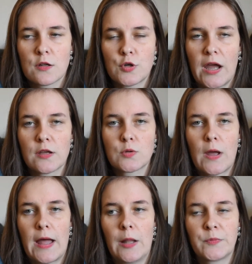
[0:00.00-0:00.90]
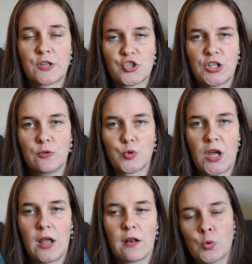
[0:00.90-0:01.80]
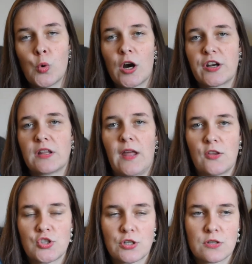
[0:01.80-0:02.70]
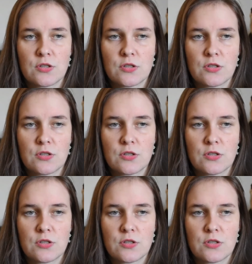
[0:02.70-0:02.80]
trying to help their children who are in danger.